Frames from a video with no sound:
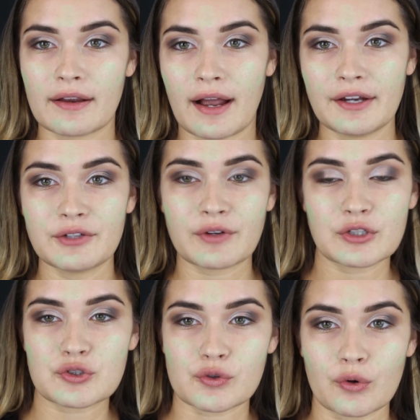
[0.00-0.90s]
kind of
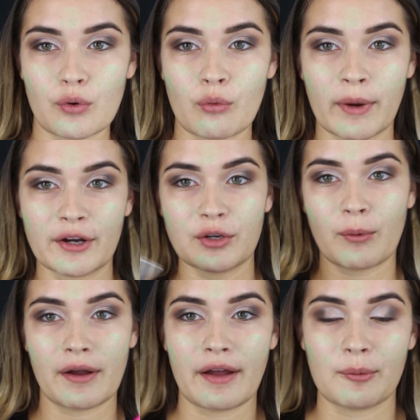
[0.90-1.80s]
control where you
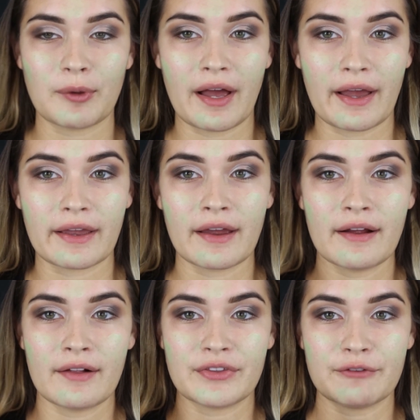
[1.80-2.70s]
want to apply
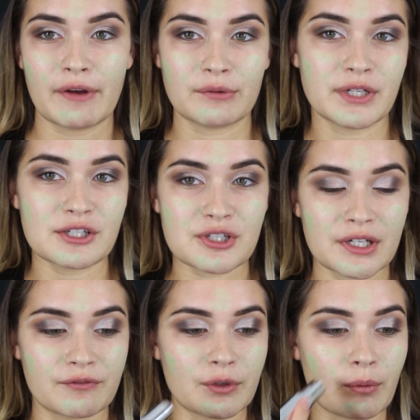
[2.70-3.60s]
the
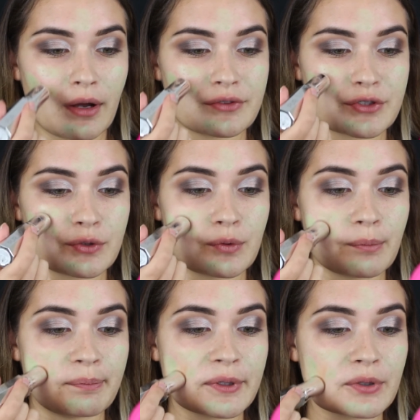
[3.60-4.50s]
foundation if you want to
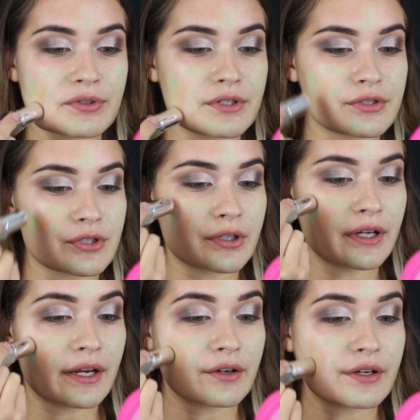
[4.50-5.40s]
build certain
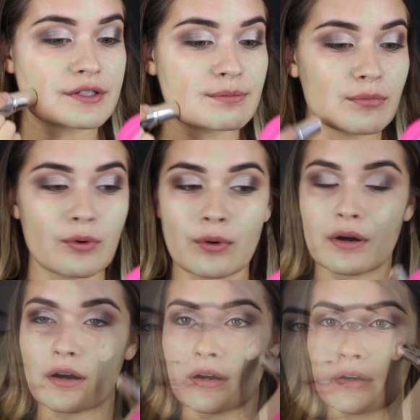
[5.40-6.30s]
areas
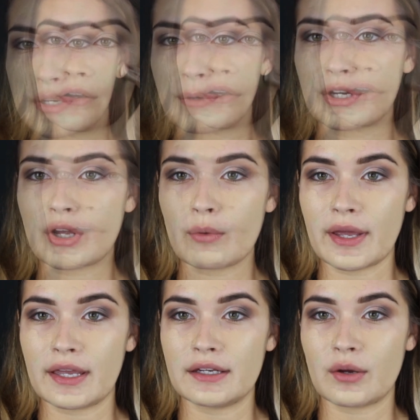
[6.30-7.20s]
more. So I'm gonna go
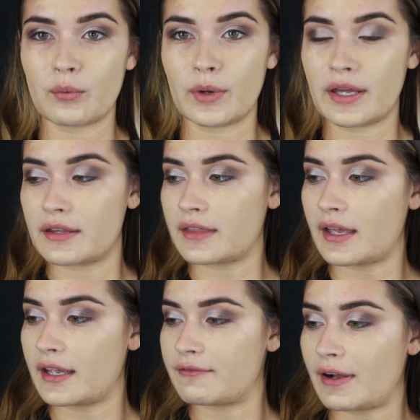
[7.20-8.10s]
in with
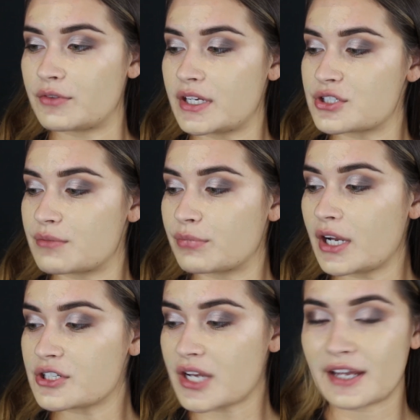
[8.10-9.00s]
a foundation
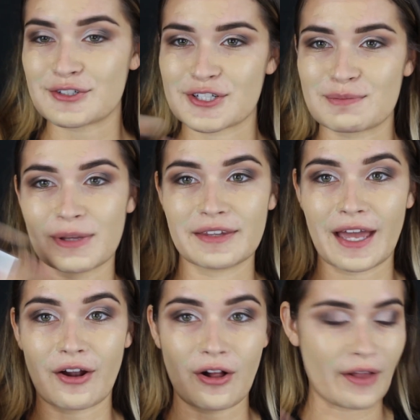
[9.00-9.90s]
brush and just blend
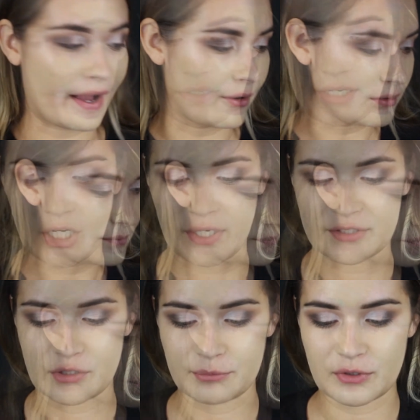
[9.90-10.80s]
that all out.
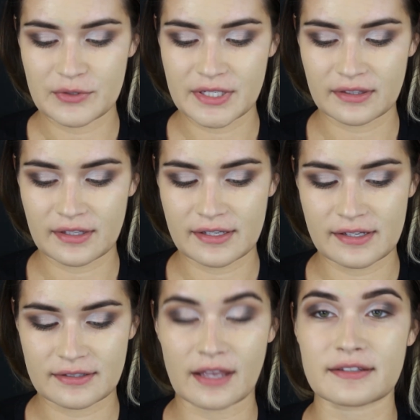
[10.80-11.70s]
Alright, so I'm using
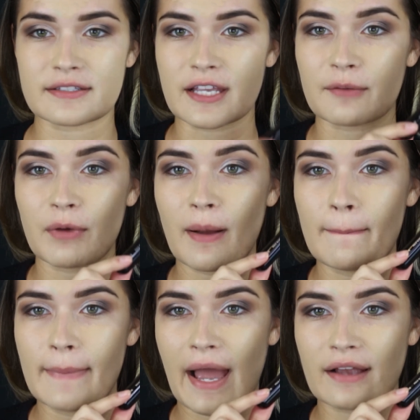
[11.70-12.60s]
this Sigma
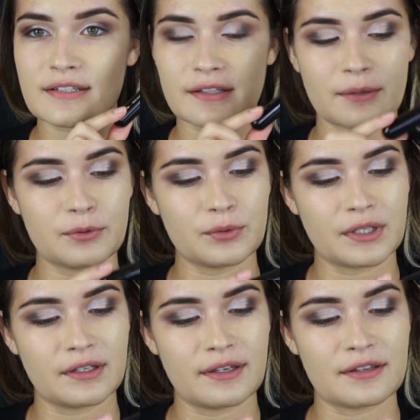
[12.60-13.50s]
Max
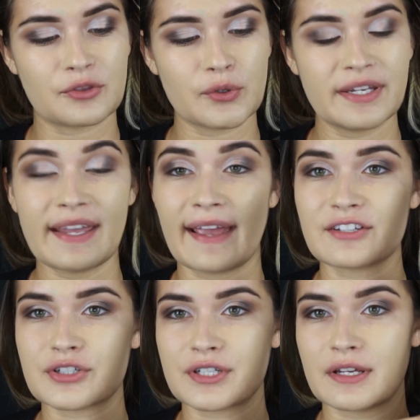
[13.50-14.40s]
Kabuki 3D
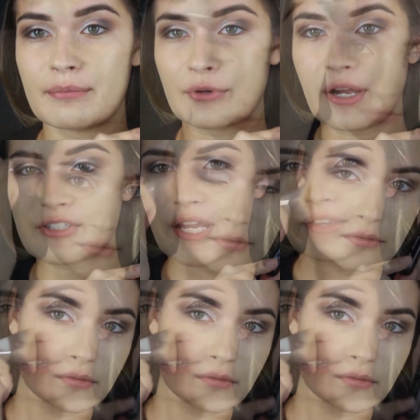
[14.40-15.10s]
HD brush.